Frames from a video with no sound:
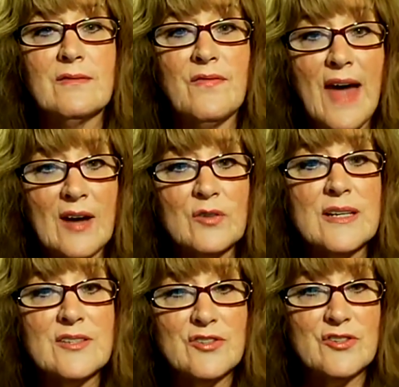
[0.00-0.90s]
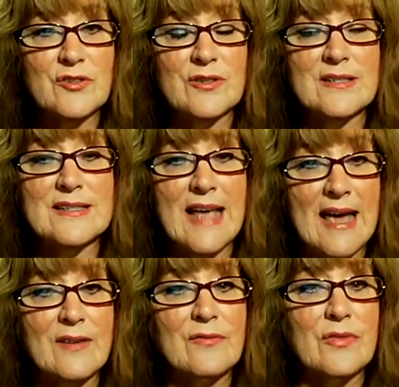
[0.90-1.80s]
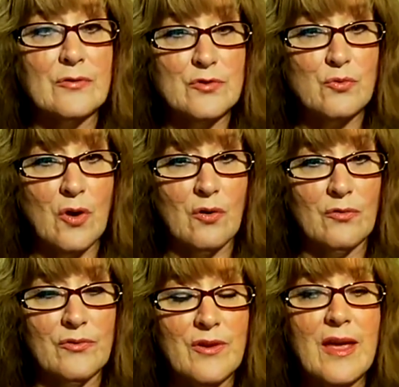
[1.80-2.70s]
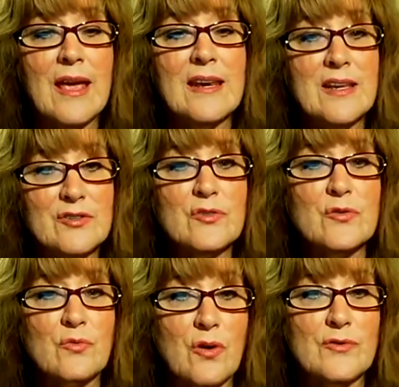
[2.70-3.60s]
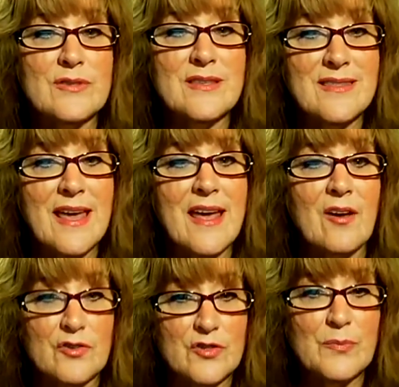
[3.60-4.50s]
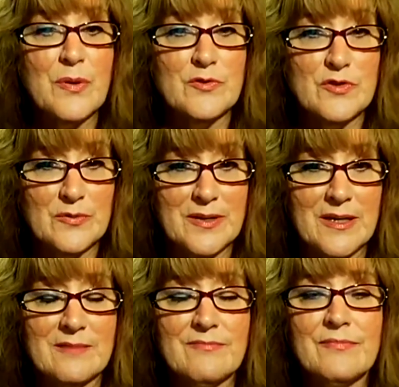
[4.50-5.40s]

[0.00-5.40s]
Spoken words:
faculty and students out of those roles and into the roles that they are supposed to be.